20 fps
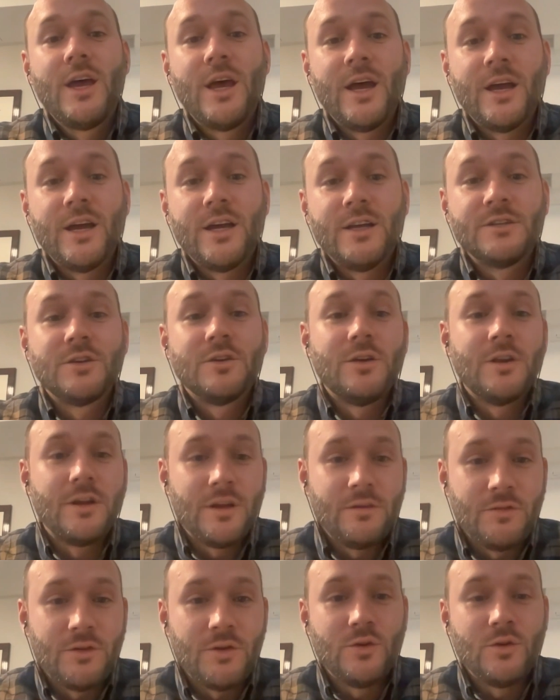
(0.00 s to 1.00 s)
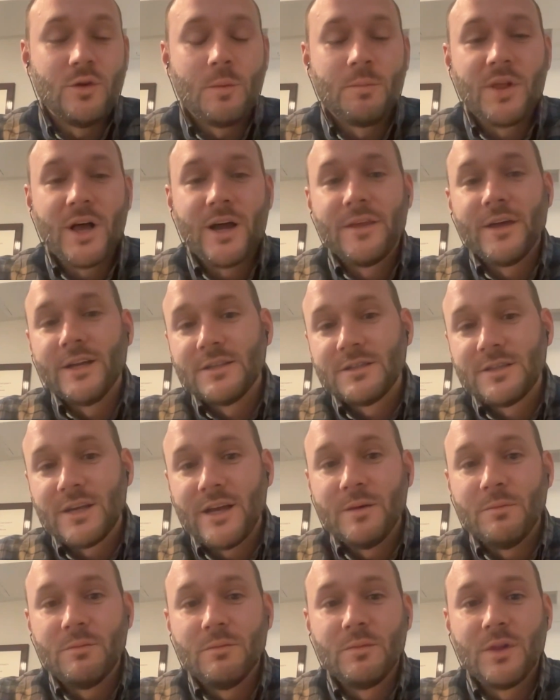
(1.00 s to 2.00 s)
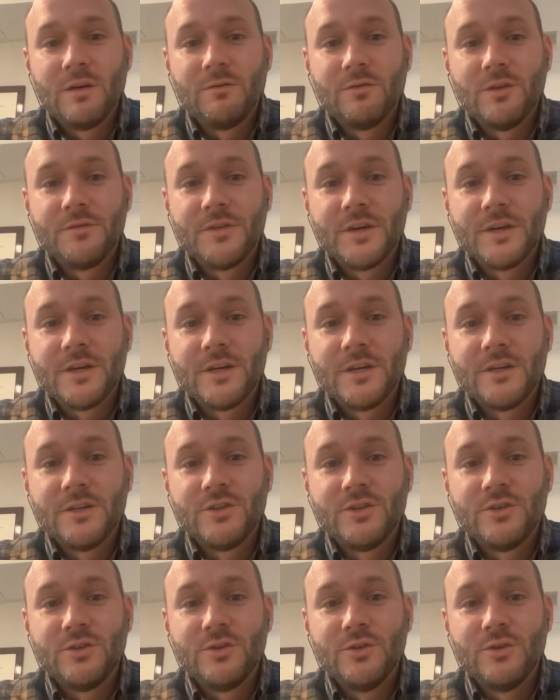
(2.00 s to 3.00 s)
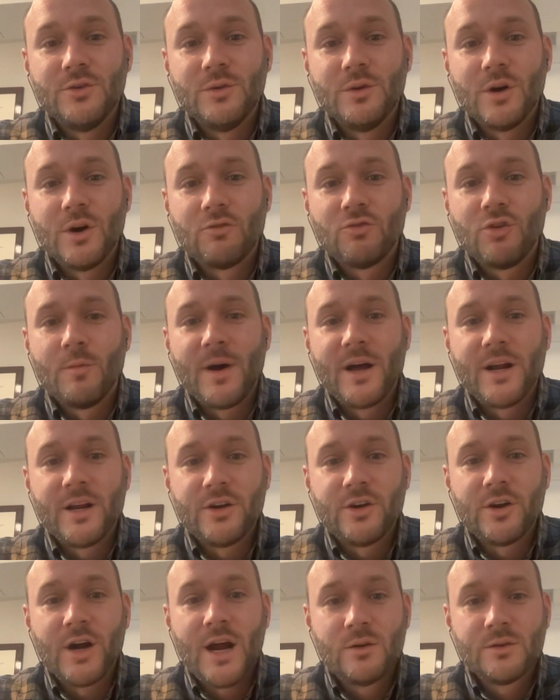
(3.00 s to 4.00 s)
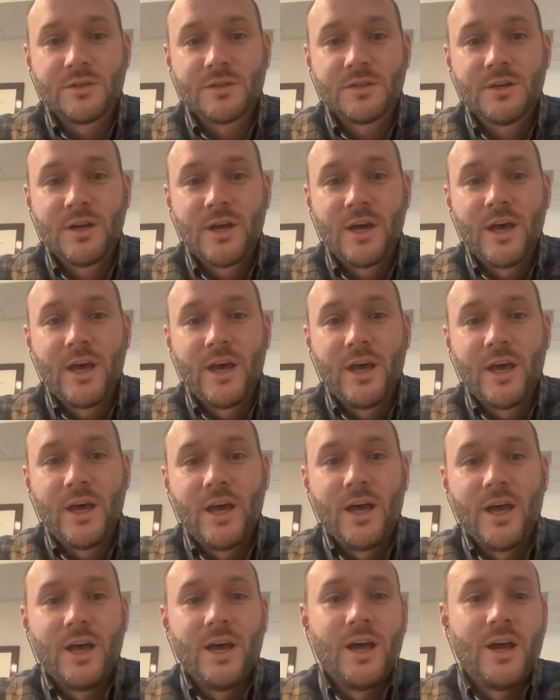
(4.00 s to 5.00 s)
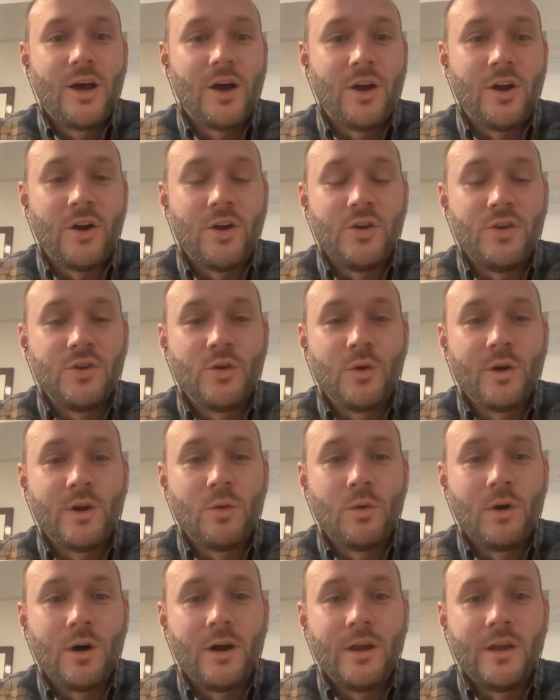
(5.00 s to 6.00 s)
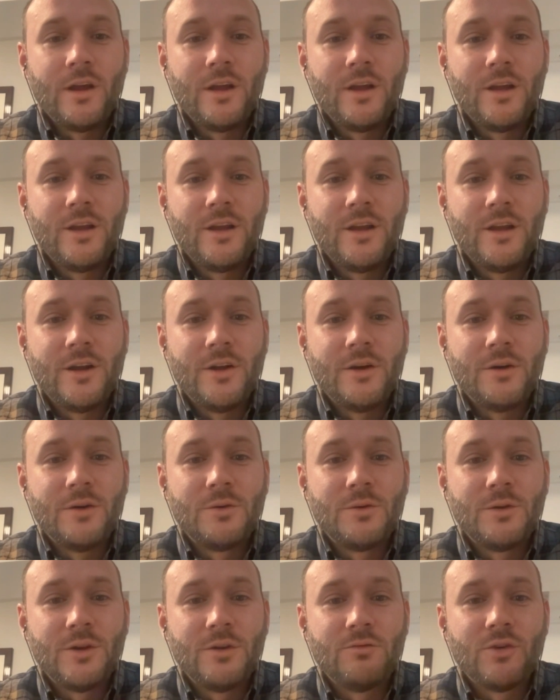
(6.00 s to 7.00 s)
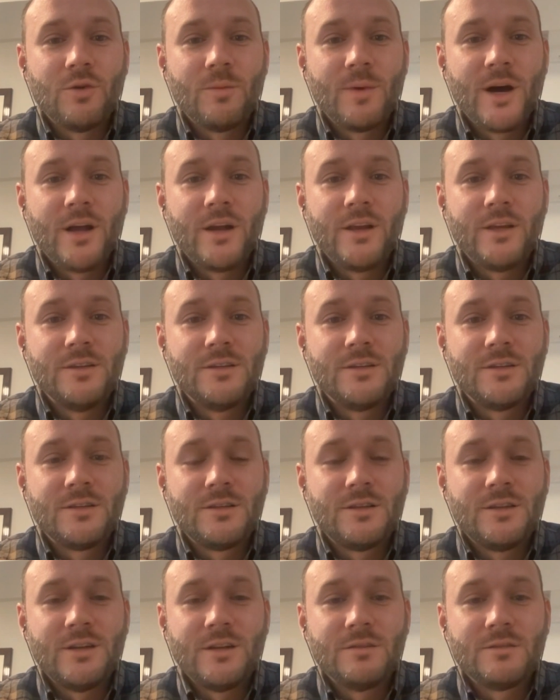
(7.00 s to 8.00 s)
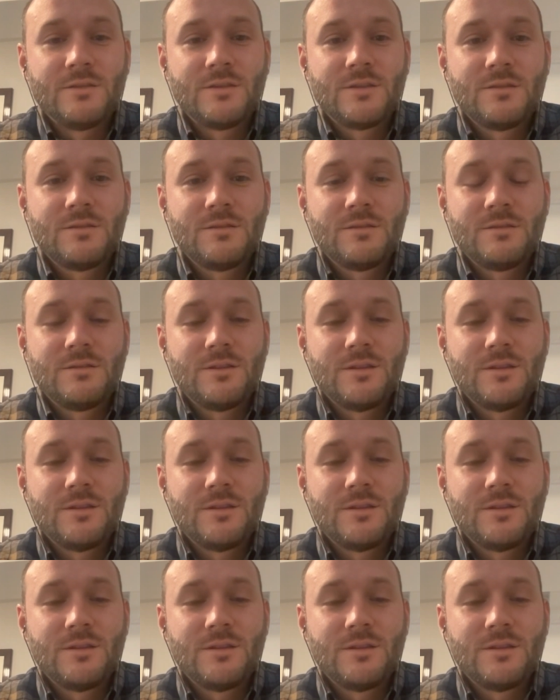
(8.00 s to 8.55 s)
And so if you apply that same level of thinking to a robot in your house, are you going to want, your robot is just